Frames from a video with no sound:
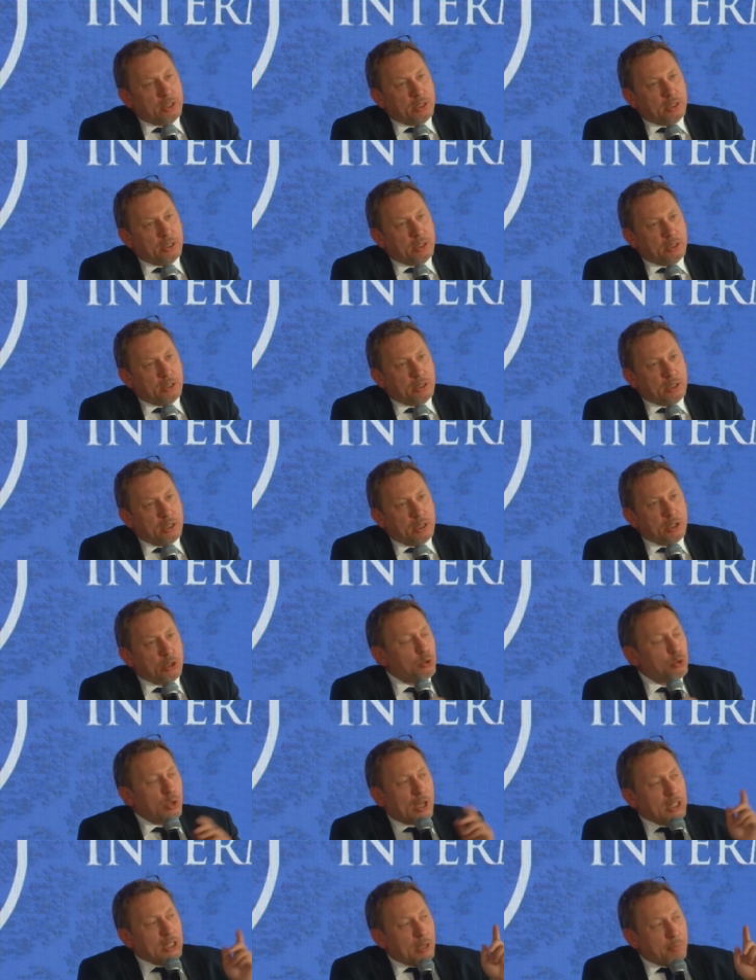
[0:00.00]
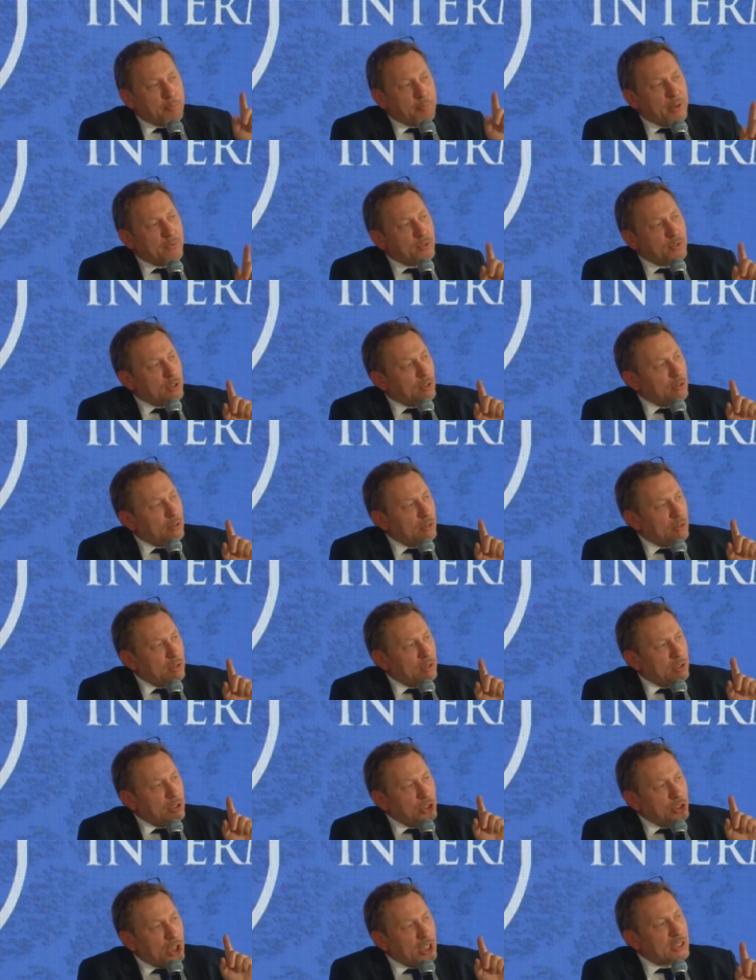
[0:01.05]
is a shared space
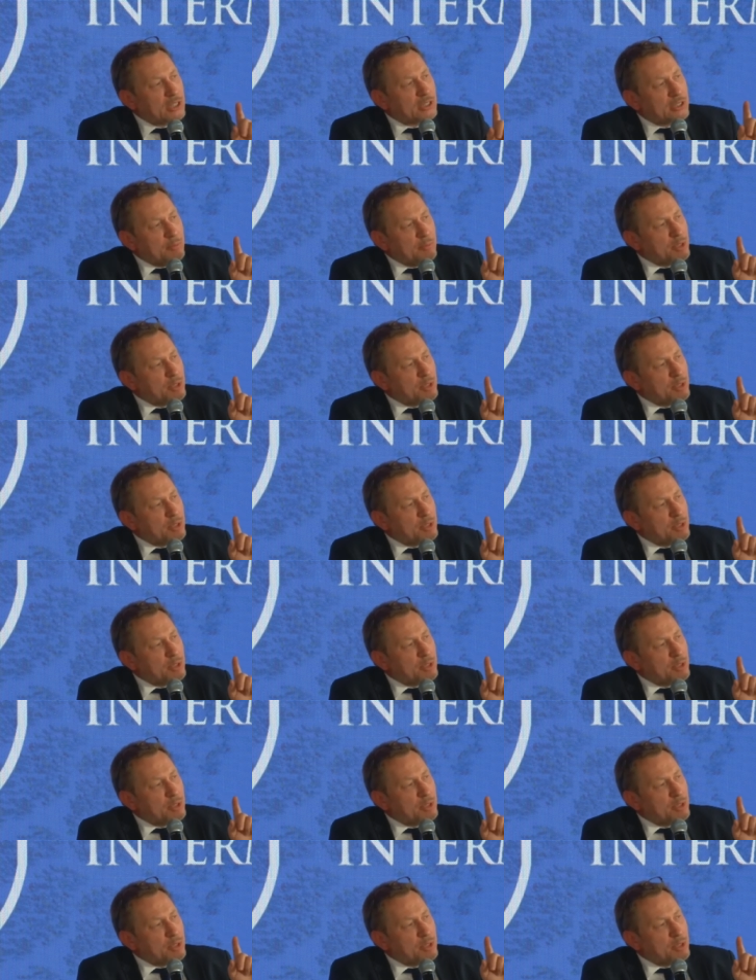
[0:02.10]
in